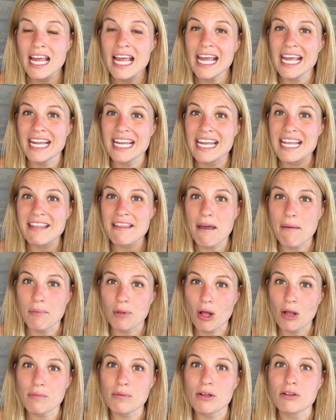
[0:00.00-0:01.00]
And in that
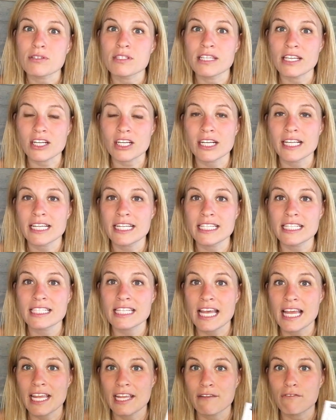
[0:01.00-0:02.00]
blog post, there is
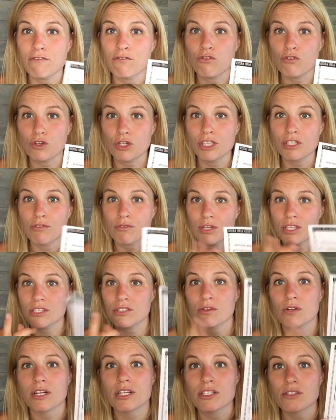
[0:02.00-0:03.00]
a free
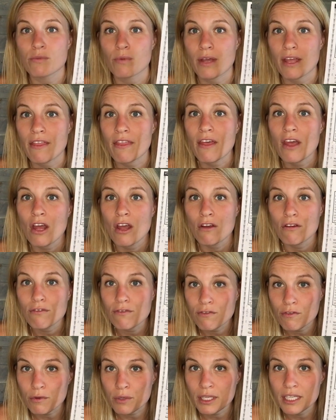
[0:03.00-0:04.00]
resource with
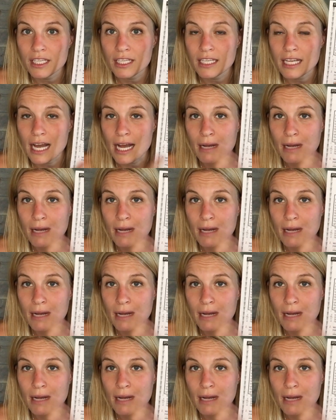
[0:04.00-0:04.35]
free